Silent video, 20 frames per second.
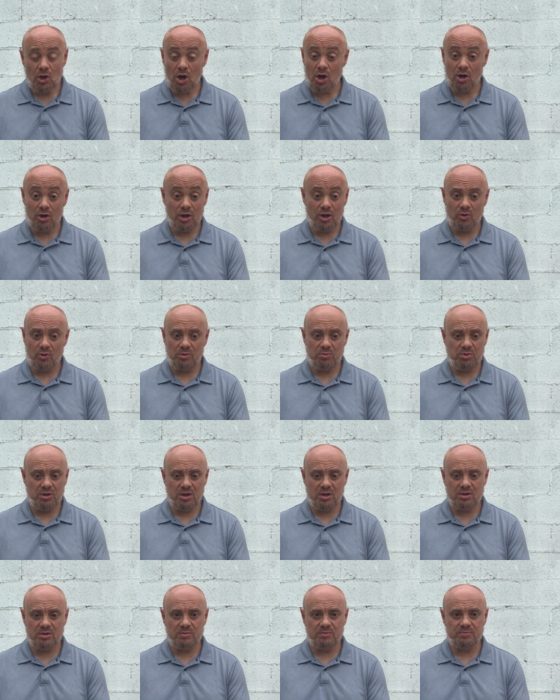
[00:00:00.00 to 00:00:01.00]
Oh, they would
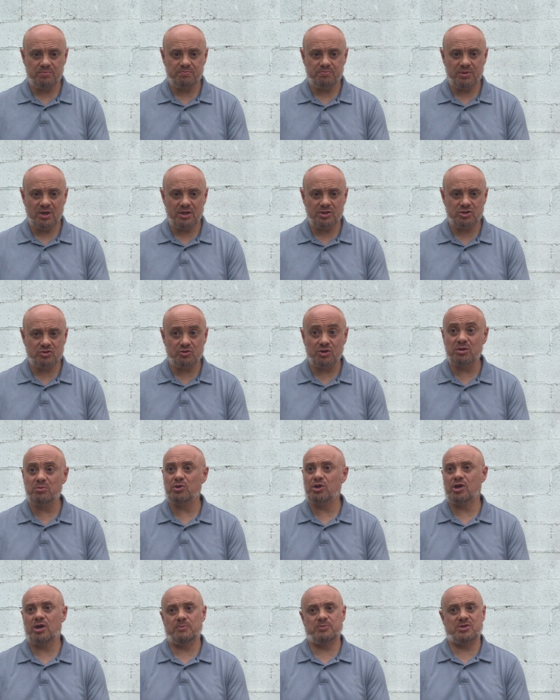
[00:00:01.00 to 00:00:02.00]
be
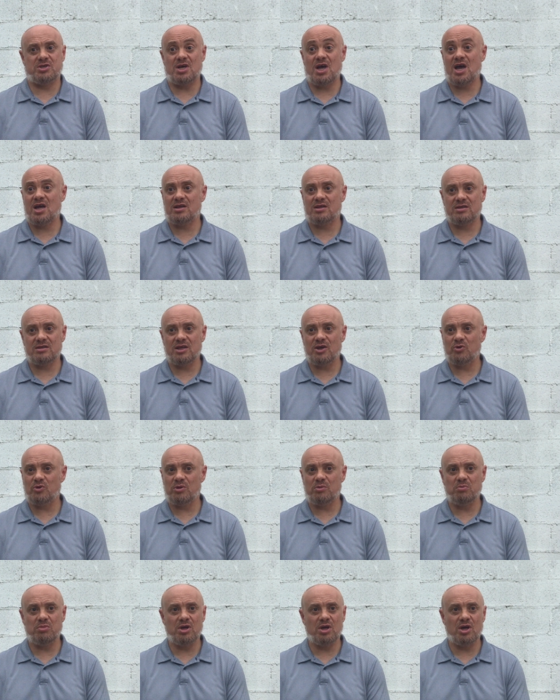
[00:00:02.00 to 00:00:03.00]
extremely upset. They
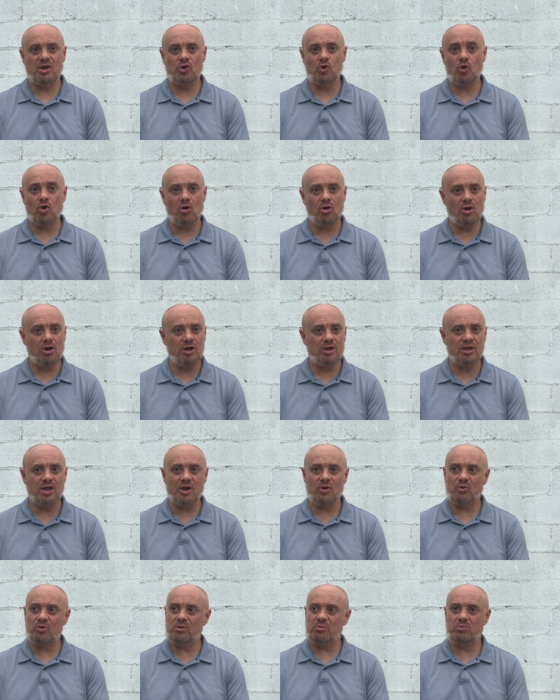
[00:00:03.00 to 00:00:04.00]
would be annoyed.
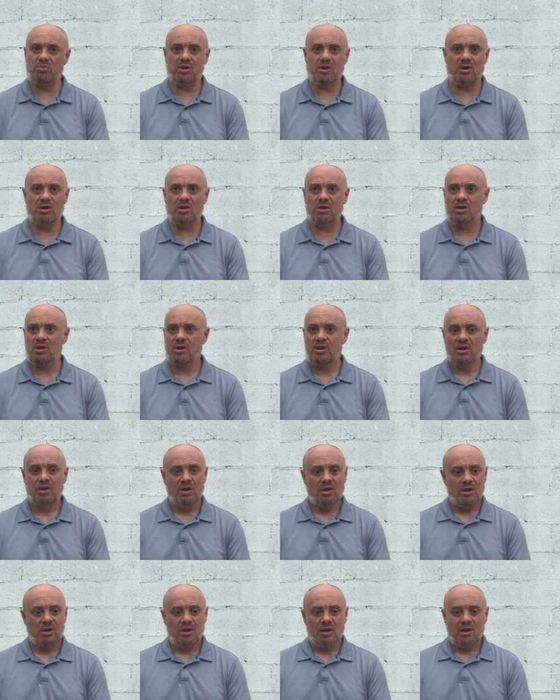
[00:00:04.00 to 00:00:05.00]
They would be
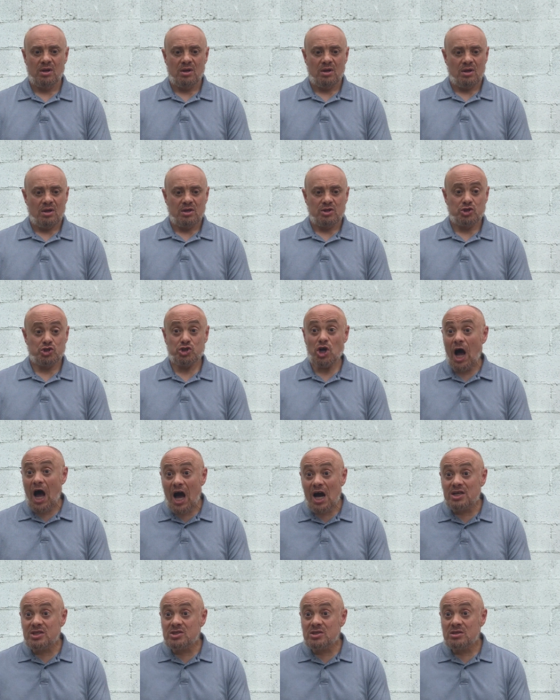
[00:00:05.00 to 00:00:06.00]

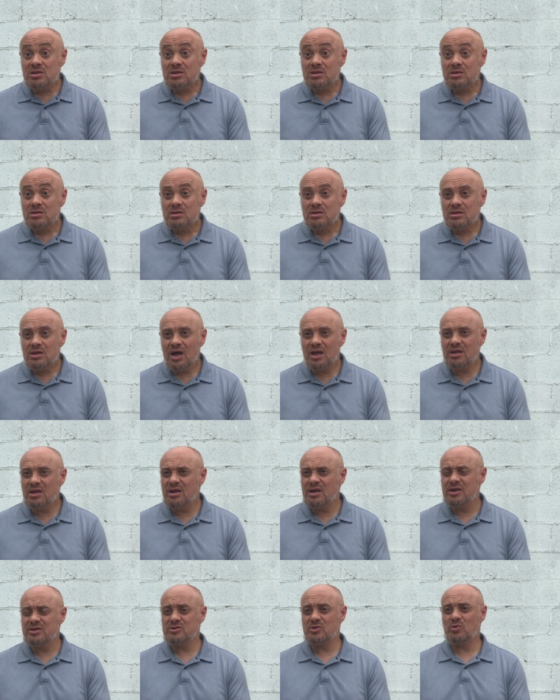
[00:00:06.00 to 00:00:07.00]
shocked, I
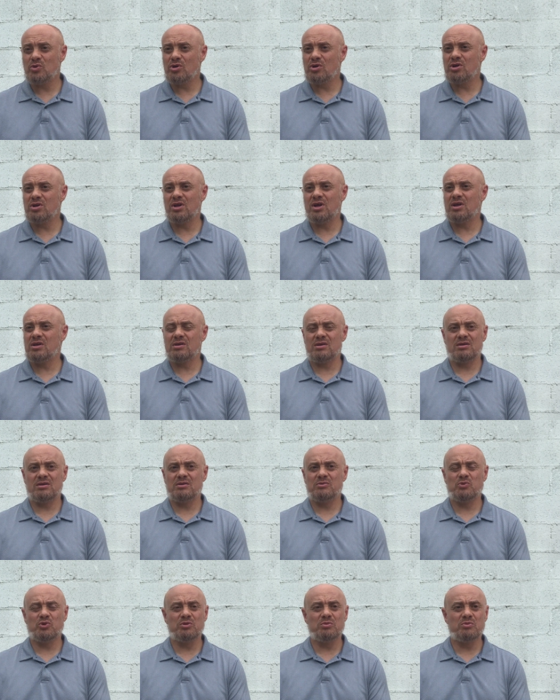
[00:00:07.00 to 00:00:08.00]
think is a word that
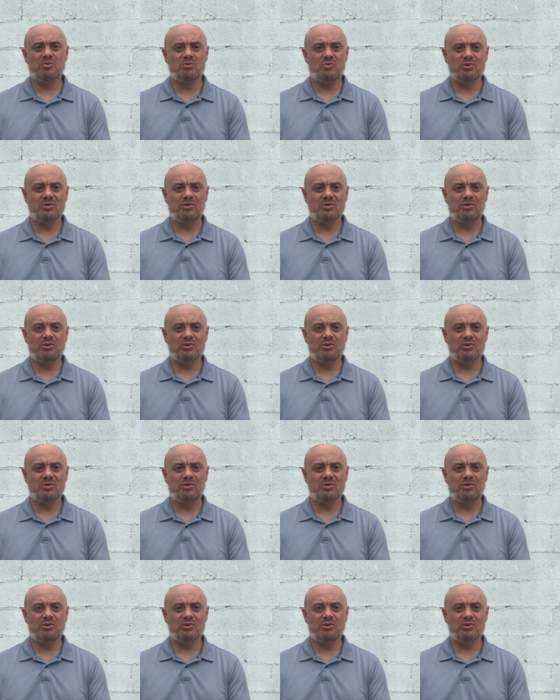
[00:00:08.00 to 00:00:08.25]
would